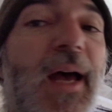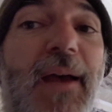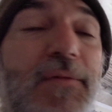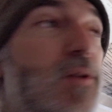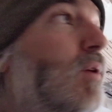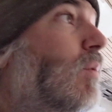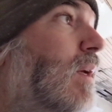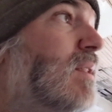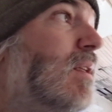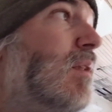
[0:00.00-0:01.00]
I have to do the
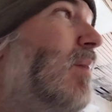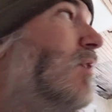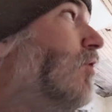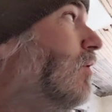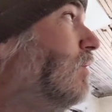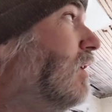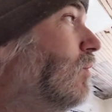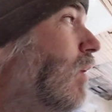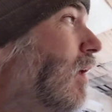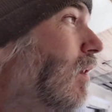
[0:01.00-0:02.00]
ones in the bedrooms
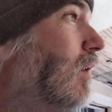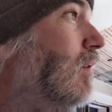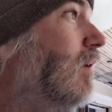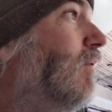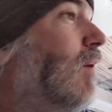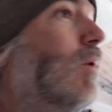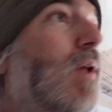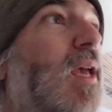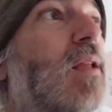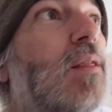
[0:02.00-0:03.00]
as well if I want
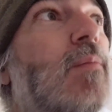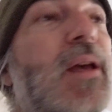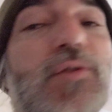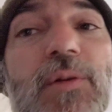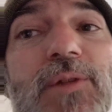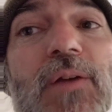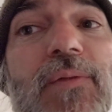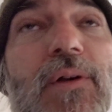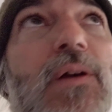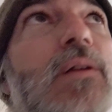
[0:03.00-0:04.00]
to heat the bedrooms
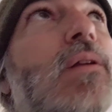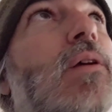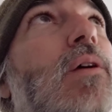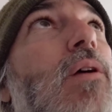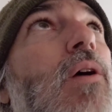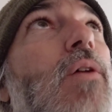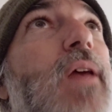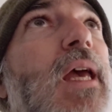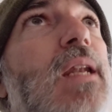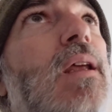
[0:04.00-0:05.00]

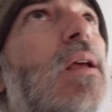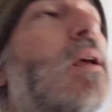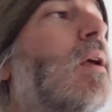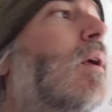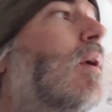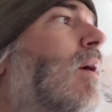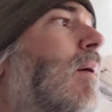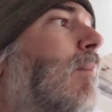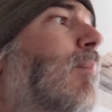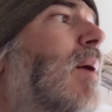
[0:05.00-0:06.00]
overhead.
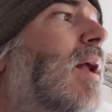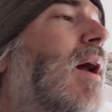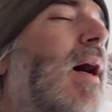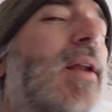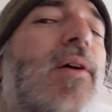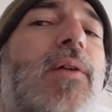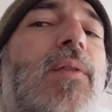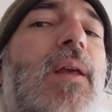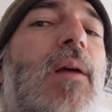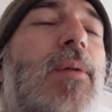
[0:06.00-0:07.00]
But I don't
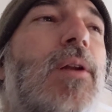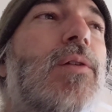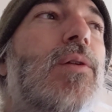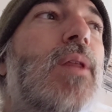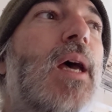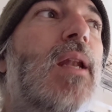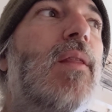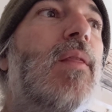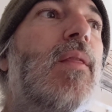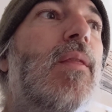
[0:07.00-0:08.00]
think I'm going to do
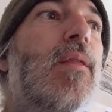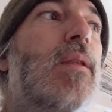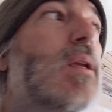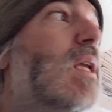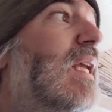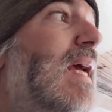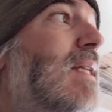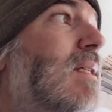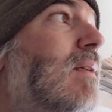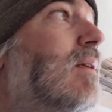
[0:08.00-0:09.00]
that yet.